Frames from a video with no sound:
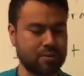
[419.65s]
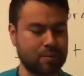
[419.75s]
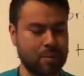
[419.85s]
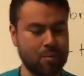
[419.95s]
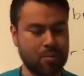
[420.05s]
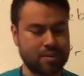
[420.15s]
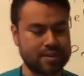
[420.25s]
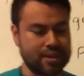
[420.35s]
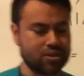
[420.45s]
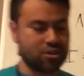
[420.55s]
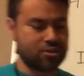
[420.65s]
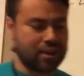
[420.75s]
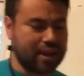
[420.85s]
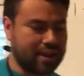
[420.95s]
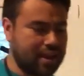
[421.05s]
Maybe when we see each other
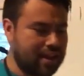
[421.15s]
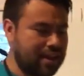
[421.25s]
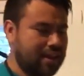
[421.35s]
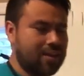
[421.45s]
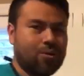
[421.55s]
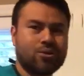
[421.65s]
again, or